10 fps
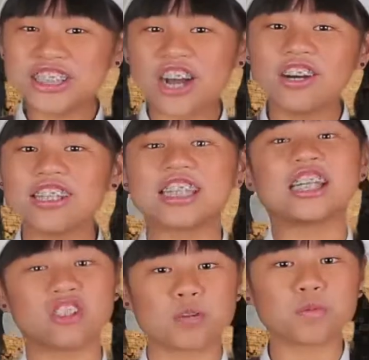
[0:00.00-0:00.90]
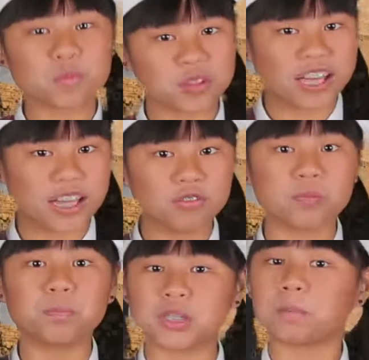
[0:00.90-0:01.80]
you know that the Egyptian slaves
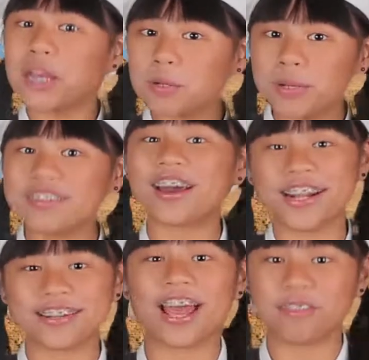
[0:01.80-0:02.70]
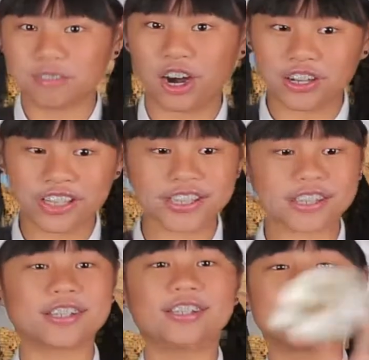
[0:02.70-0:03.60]
built the pyramids on a diet of garlic,
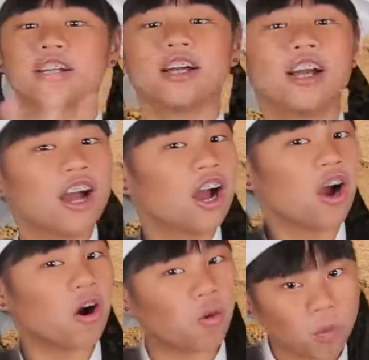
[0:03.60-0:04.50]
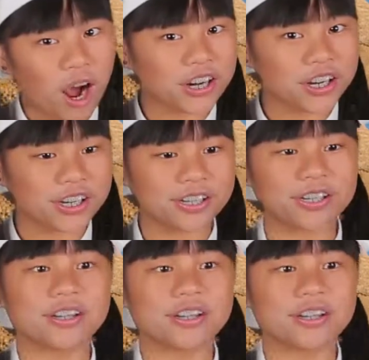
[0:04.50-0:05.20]
water,